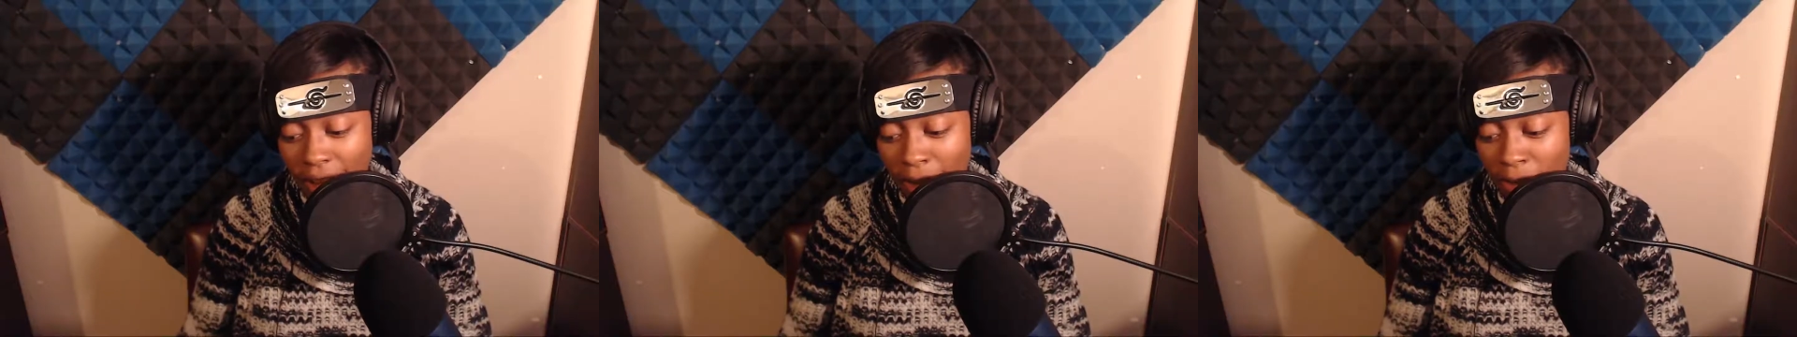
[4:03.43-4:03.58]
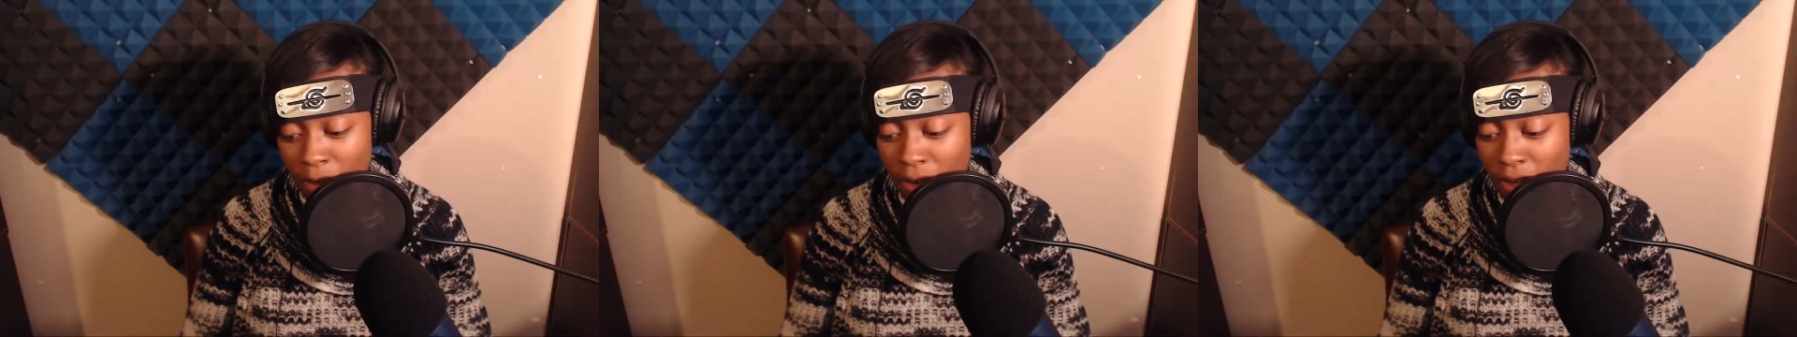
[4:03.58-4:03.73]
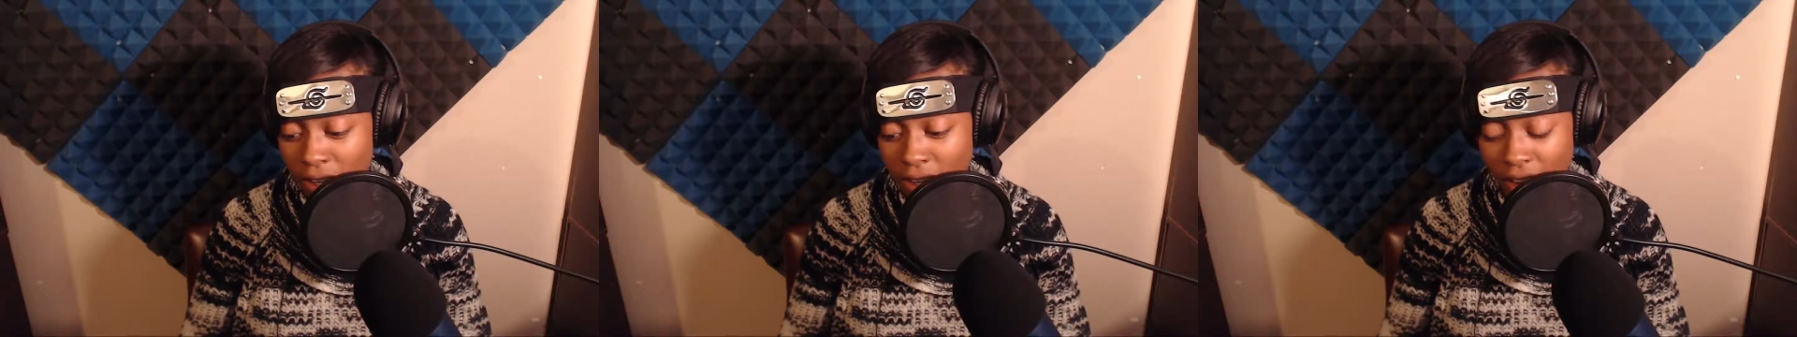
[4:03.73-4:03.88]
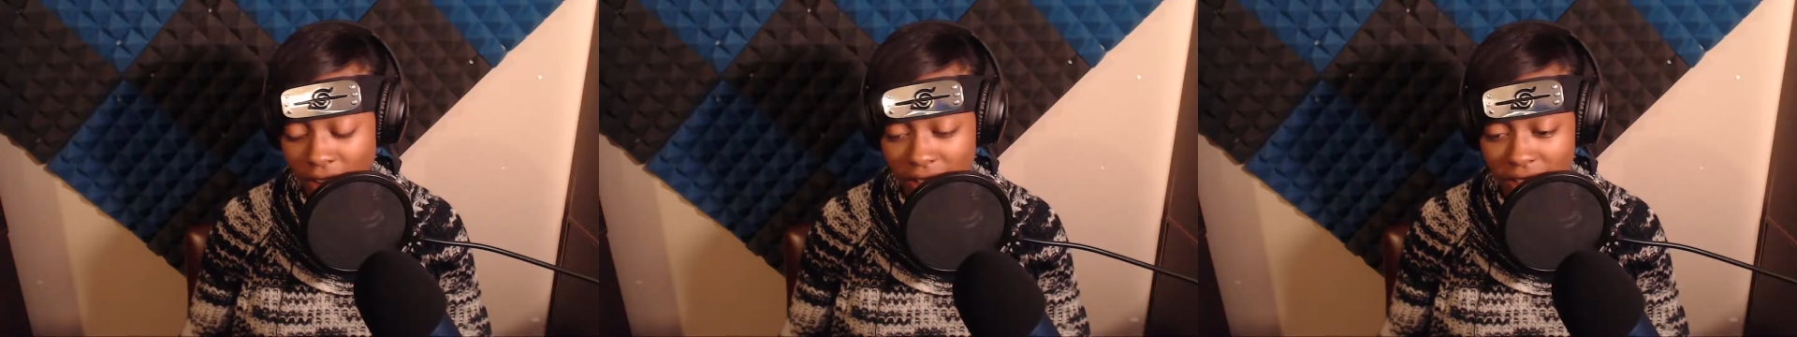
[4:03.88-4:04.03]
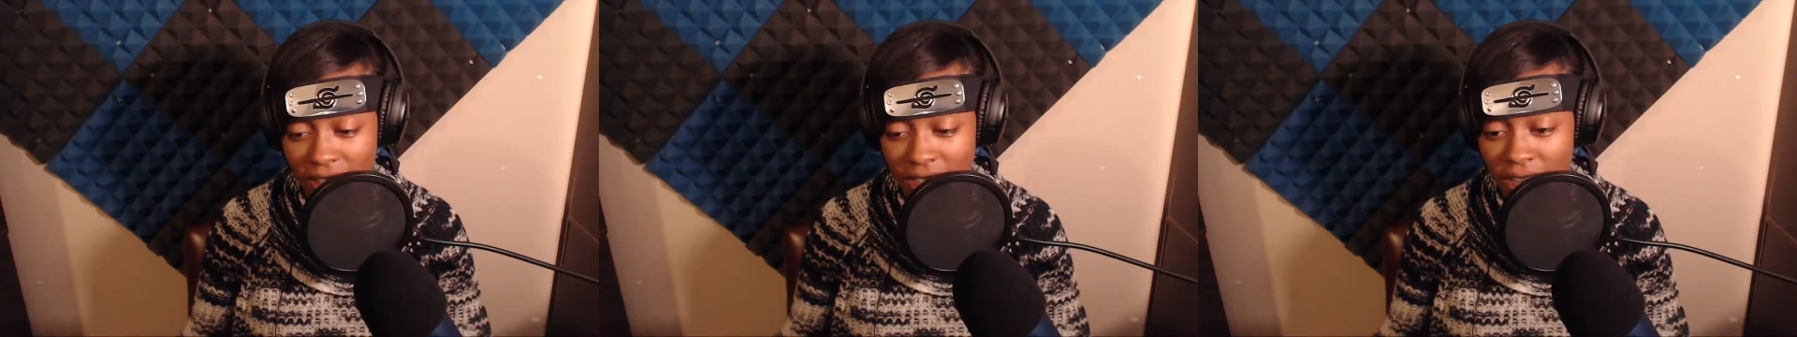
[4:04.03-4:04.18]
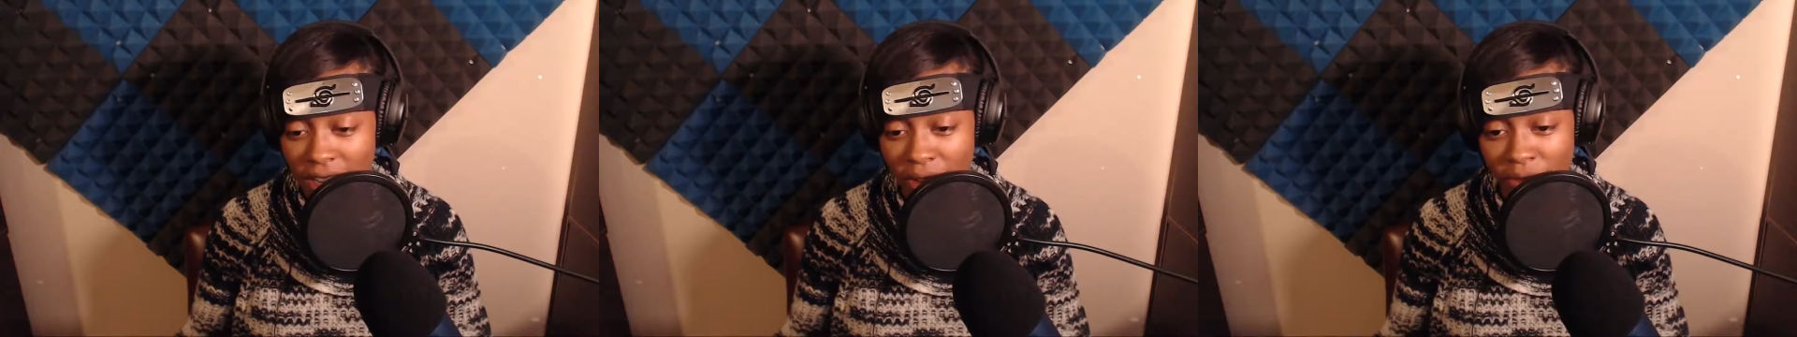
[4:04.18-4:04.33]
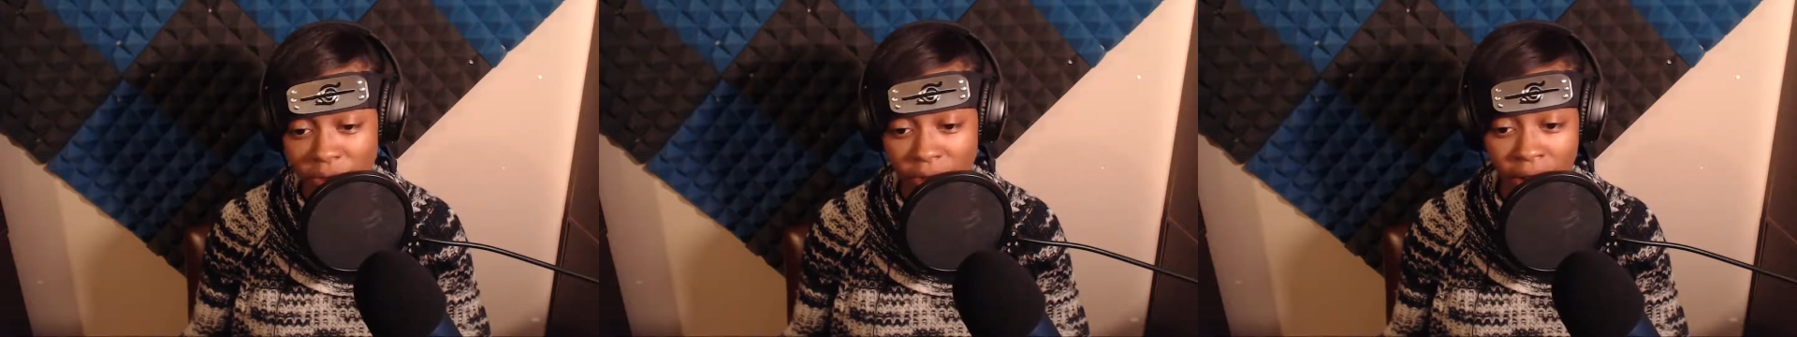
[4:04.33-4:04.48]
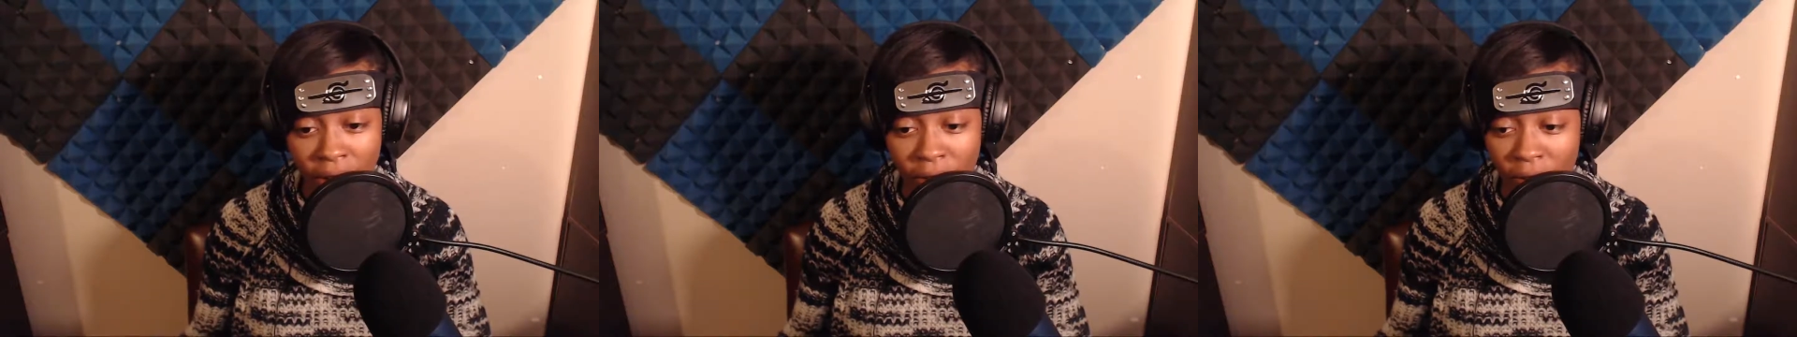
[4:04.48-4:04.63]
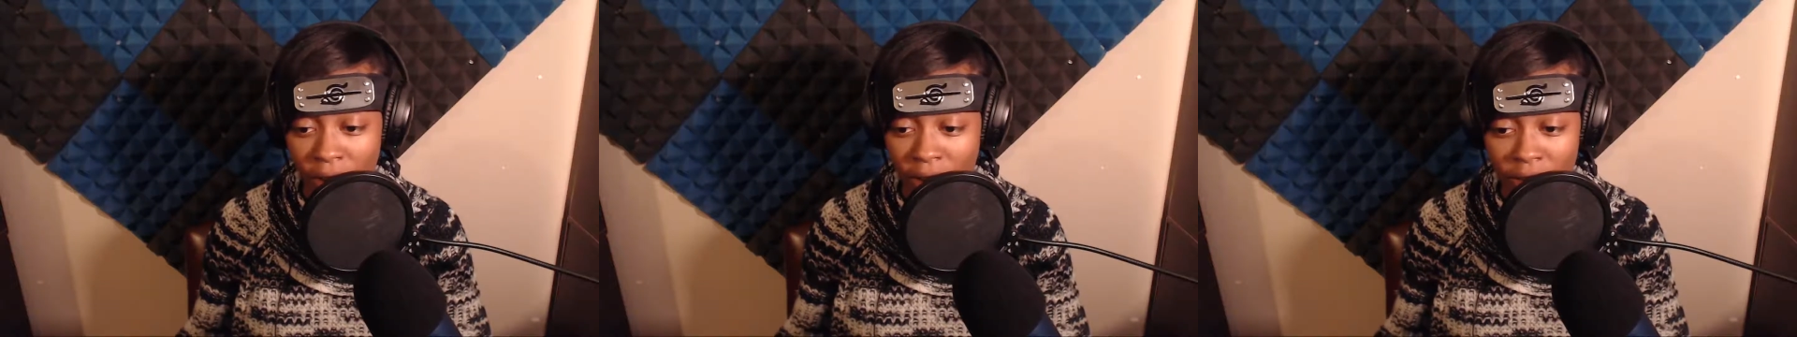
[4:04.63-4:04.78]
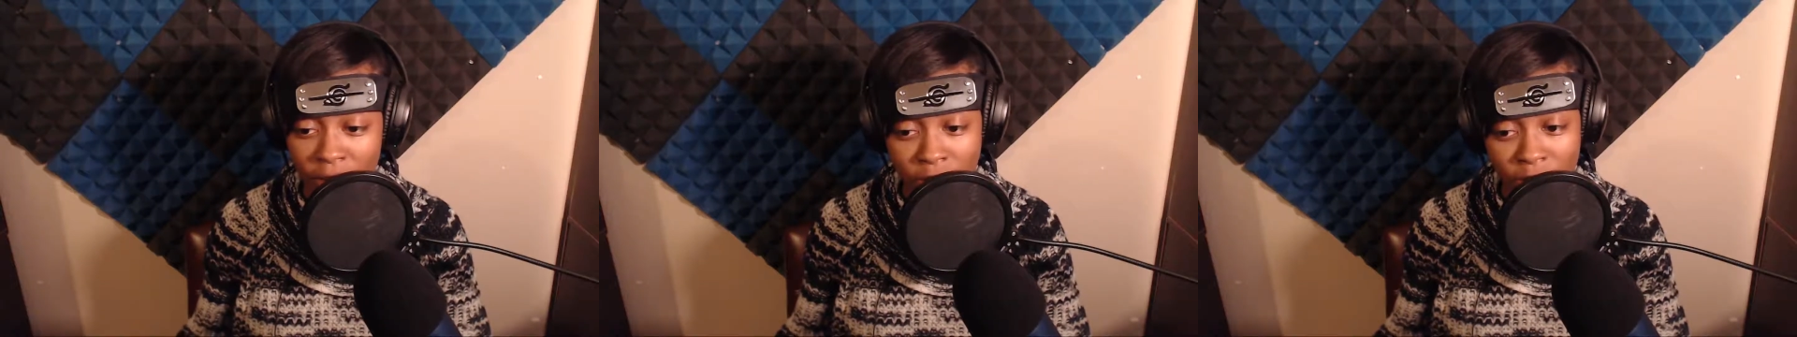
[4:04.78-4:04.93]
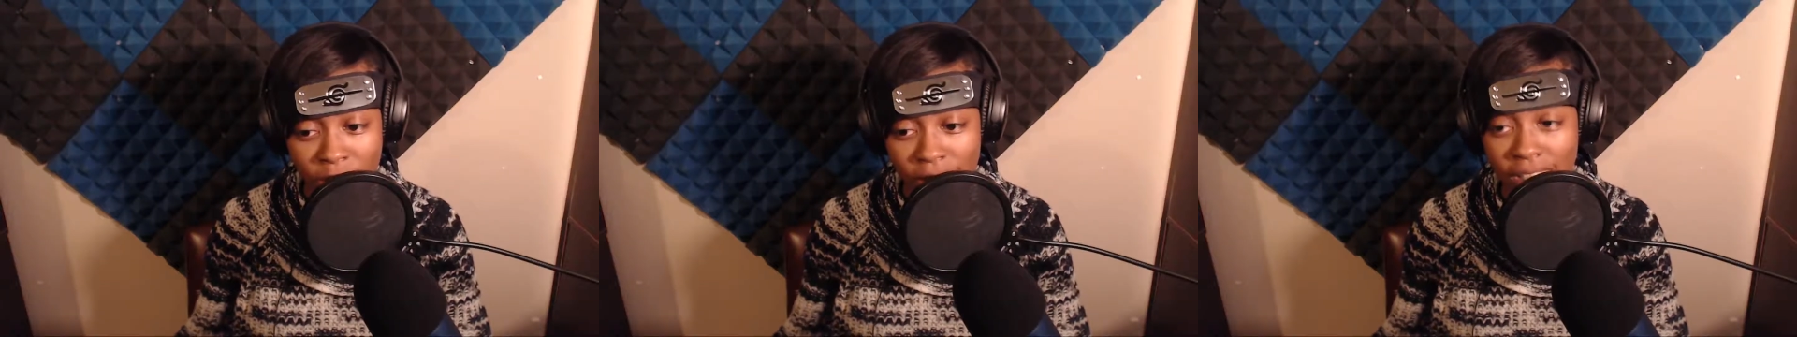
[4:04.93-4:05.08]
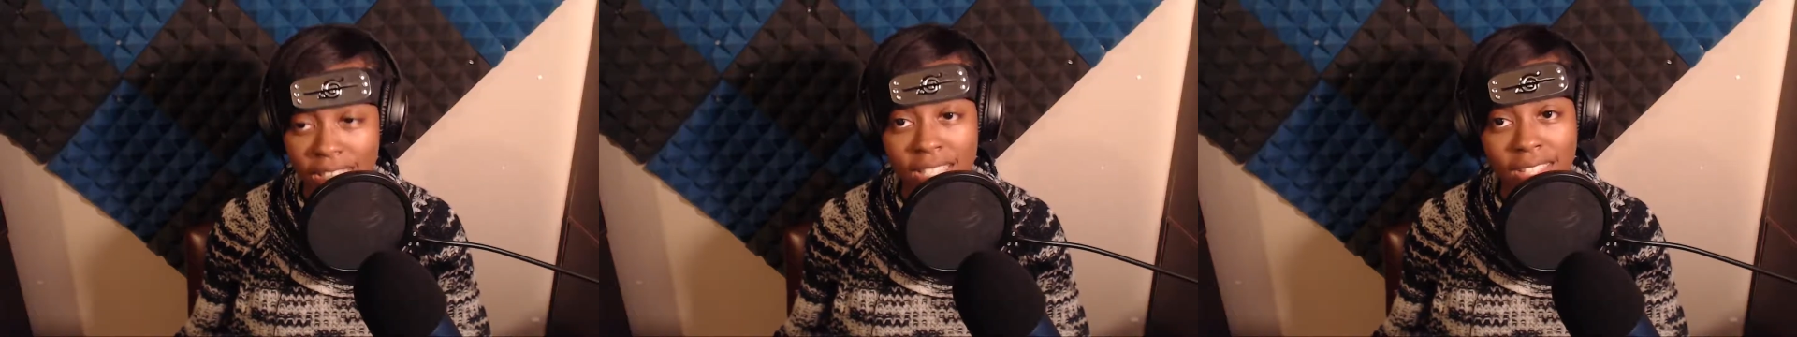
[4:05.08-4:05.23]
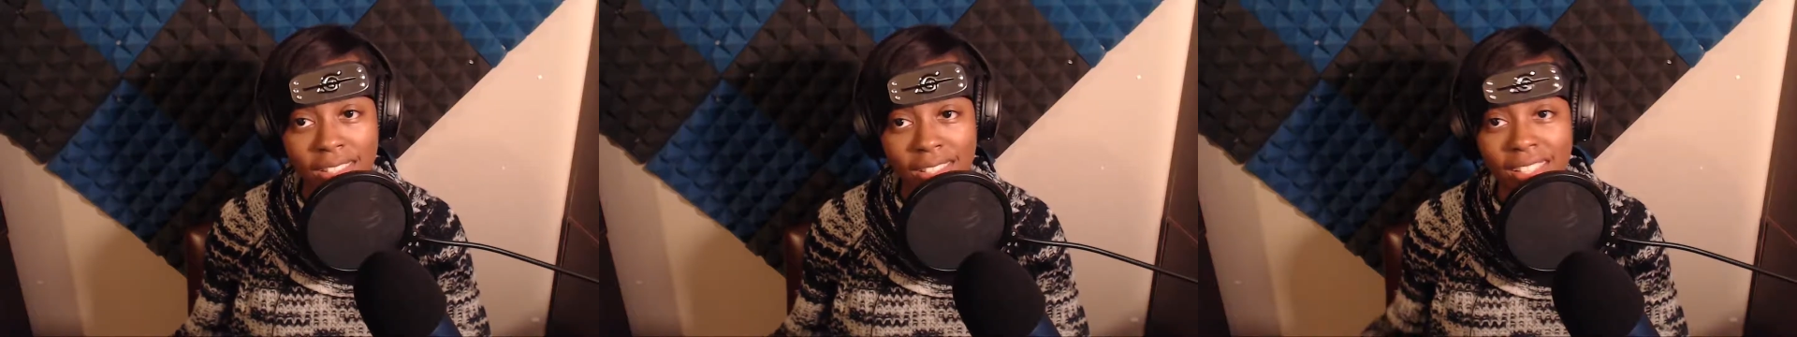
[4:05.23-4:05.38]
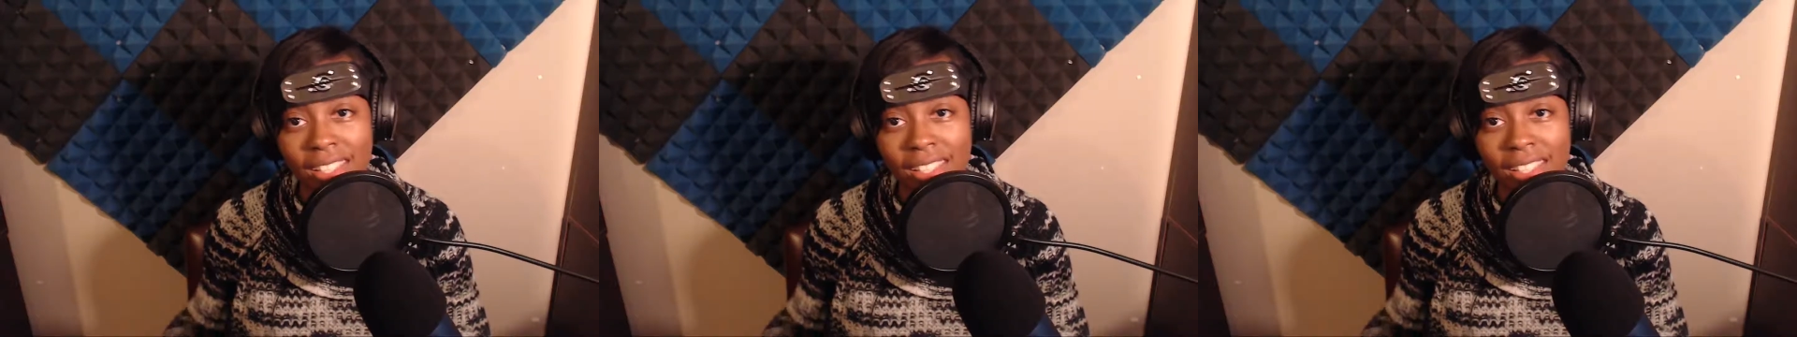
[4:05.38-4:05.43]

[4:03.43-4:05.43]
put in all the stuff I wanted to put in.